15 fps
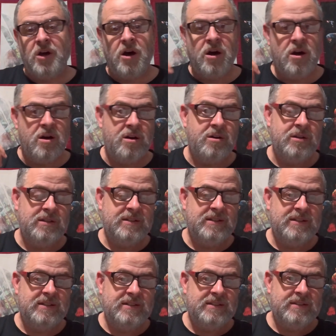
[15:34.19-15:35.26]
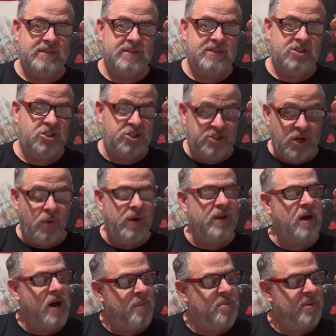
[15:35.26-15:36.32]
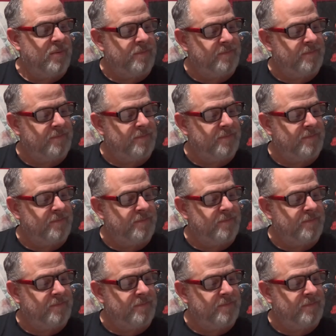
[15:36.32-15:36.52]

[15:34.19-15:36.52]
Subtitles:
are showing up.